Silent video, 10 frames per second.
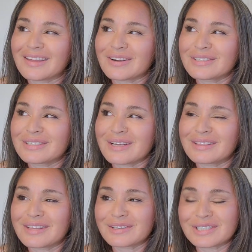there's
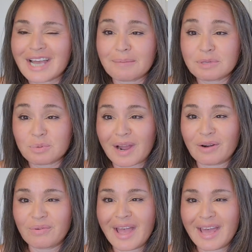there's times where I
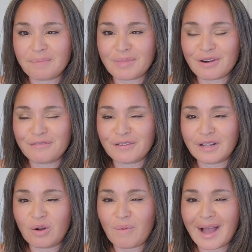don't head up there for a
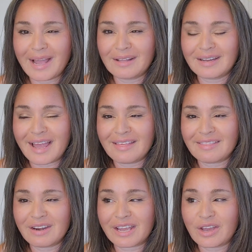little while and
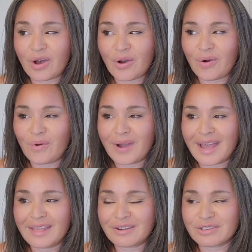then I go
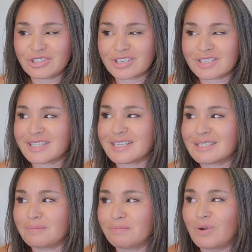and there's just
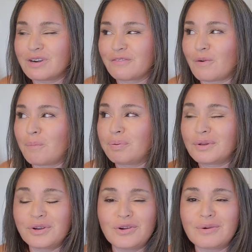this wonderful
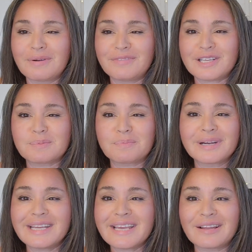bloom of these
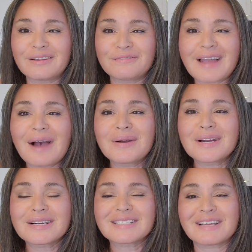pretty yellow
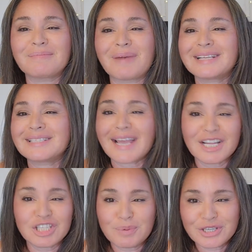flowers and my
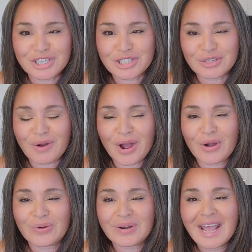bush has
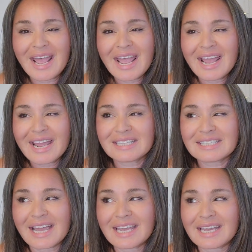grown. It's
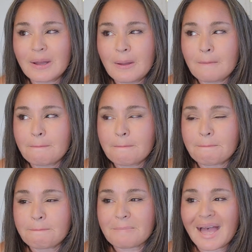like
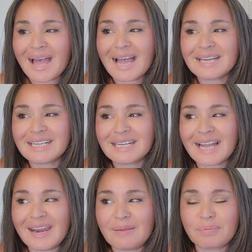I had to
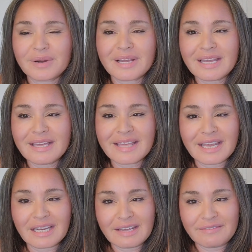let it breathe
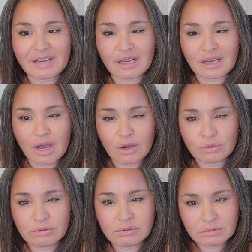and leave it
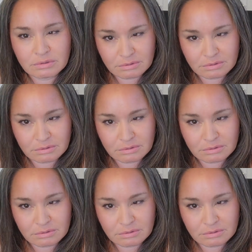alone.